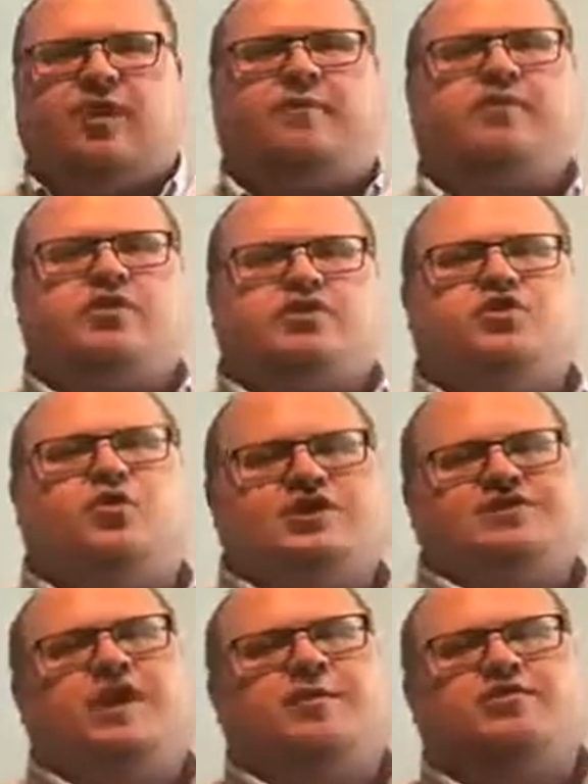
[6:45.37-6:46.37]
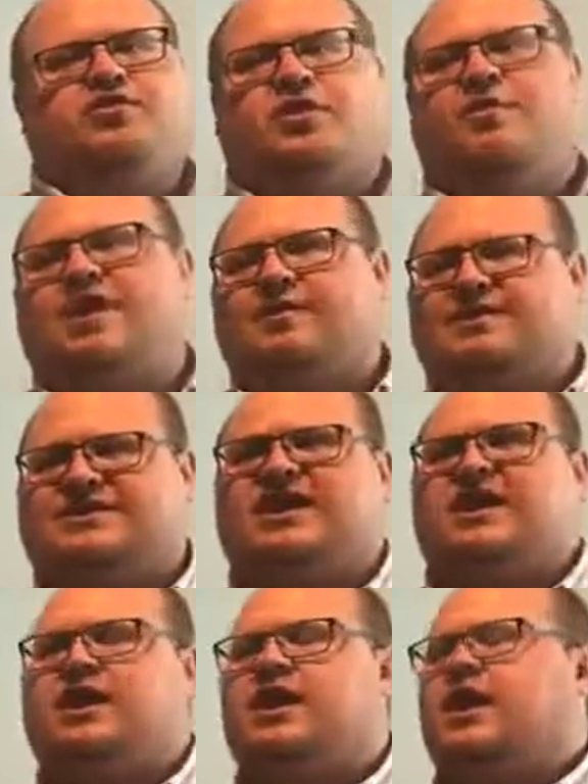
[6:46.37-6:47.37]
by a person who has an opportunity to make a
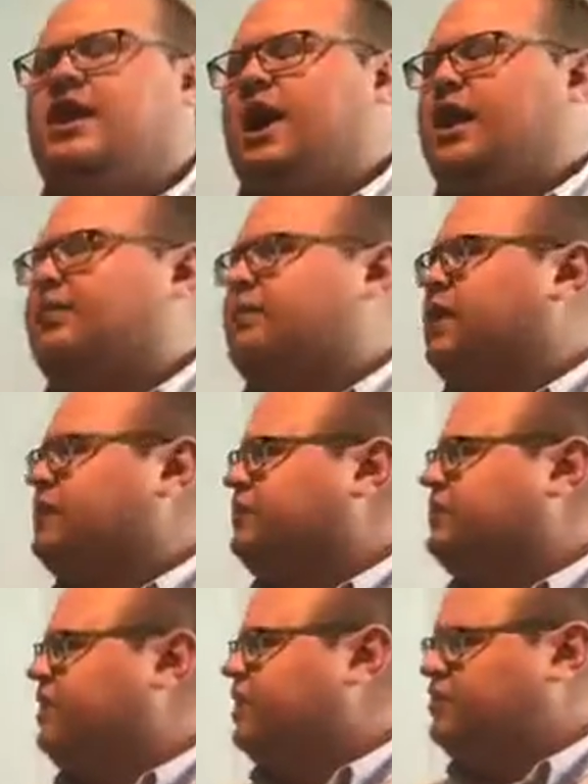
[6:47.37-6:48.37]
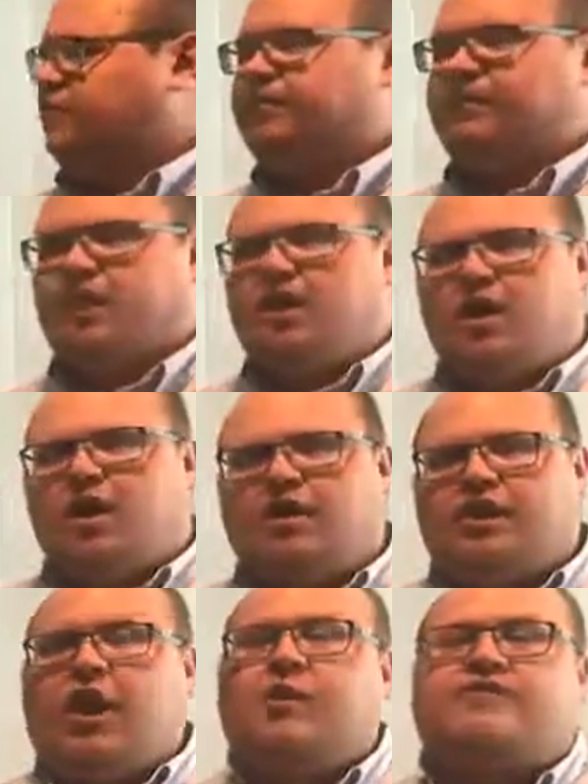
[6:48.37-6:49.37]
mistake and potentially change it.
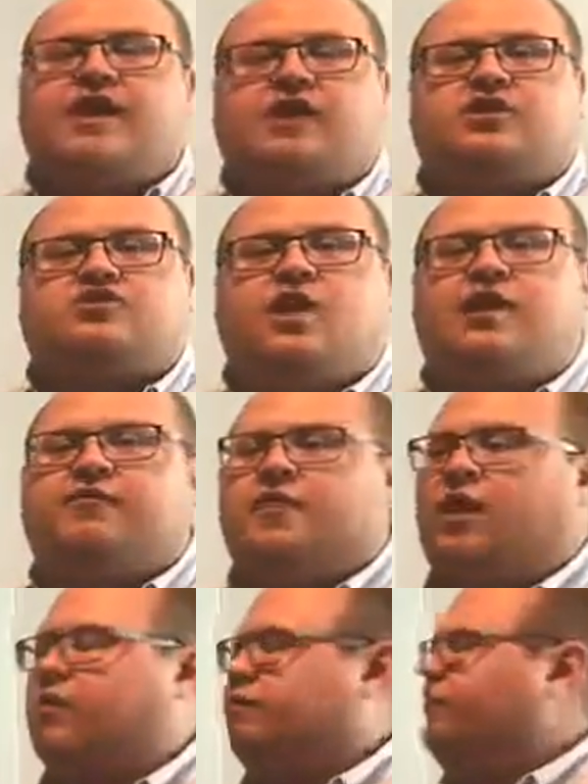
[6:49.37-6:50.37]
Now we've got our driver out in the